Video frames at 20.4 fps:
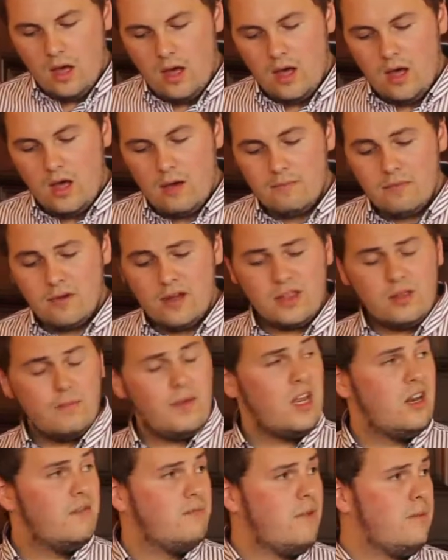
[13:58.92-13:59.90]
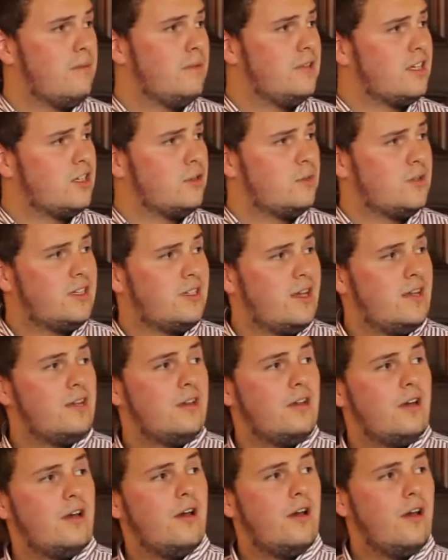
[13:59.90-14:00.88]
At the meeting of members, as we
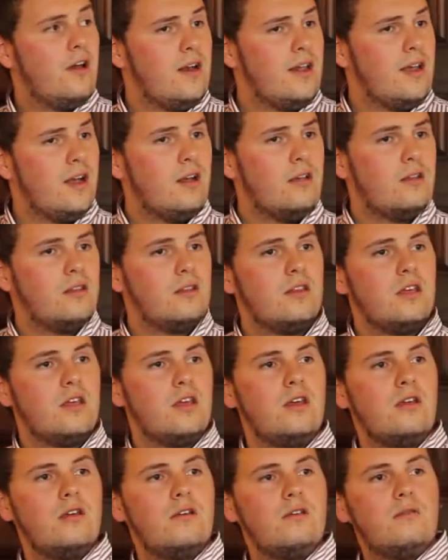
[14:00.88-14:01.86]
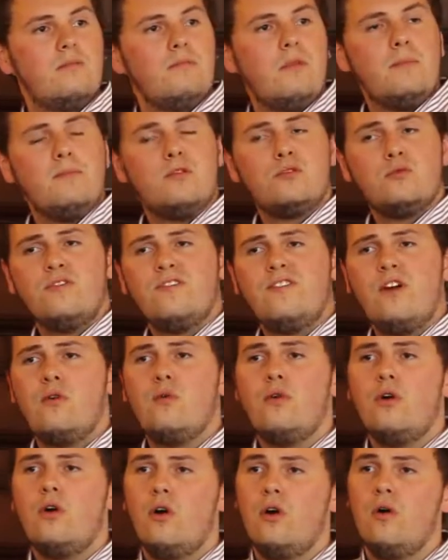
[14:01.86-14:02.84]
said earlier, the members will
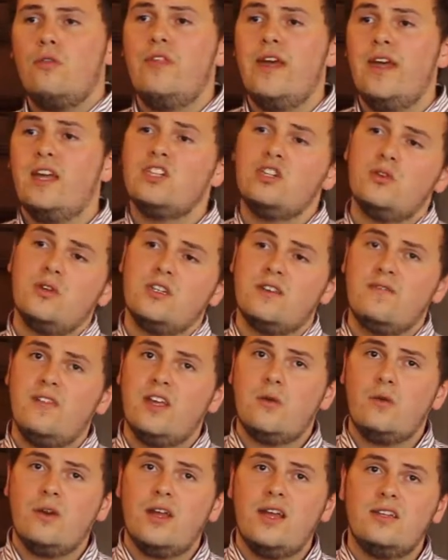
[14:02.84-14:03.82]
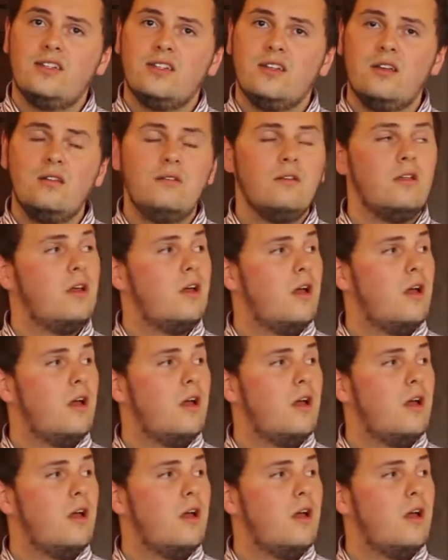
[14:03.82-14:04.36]
vote on their choice of liquidator.